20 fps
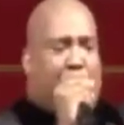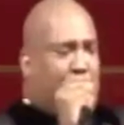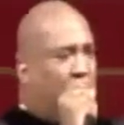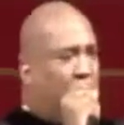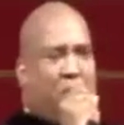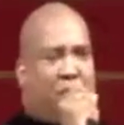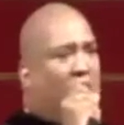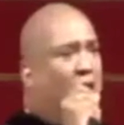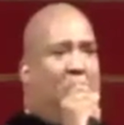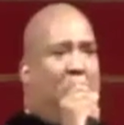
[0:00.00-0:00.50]

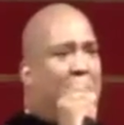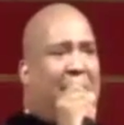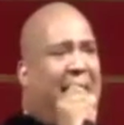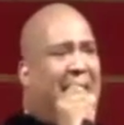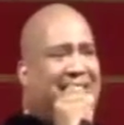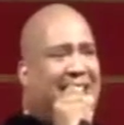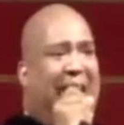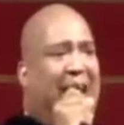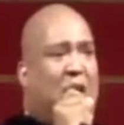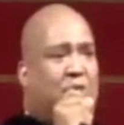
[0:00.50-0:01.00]
You know
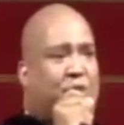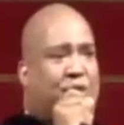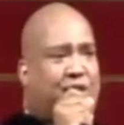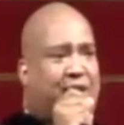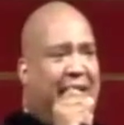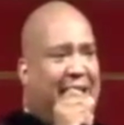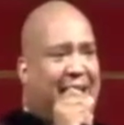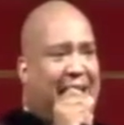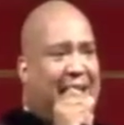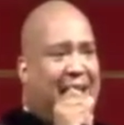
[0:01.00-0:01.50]
my down
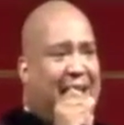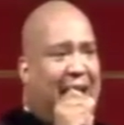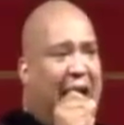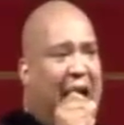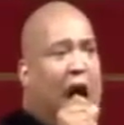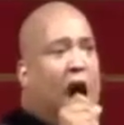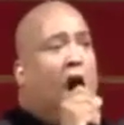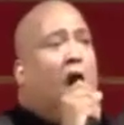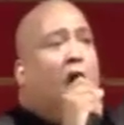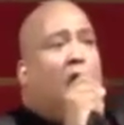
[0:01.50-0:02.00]
sitting.
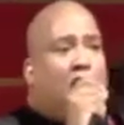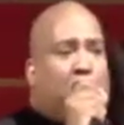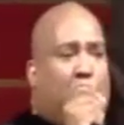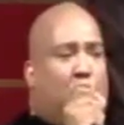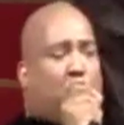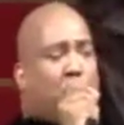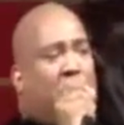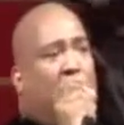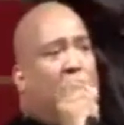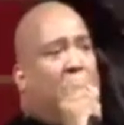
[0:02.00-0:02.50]

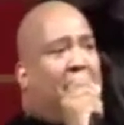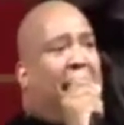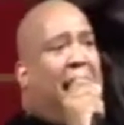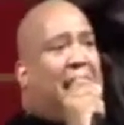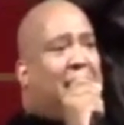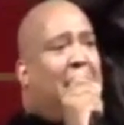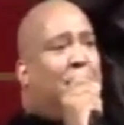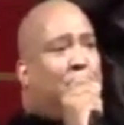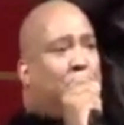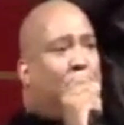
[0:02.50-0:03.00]
You know
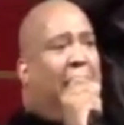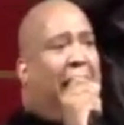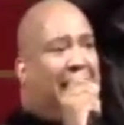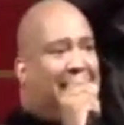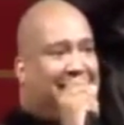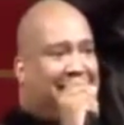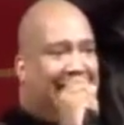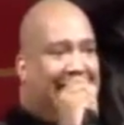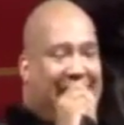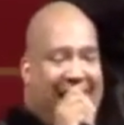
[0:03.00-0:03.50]
my
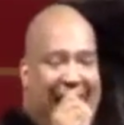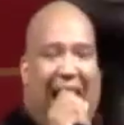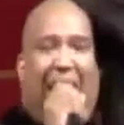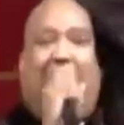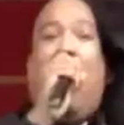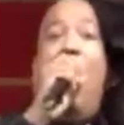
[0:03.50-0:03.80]
uprising.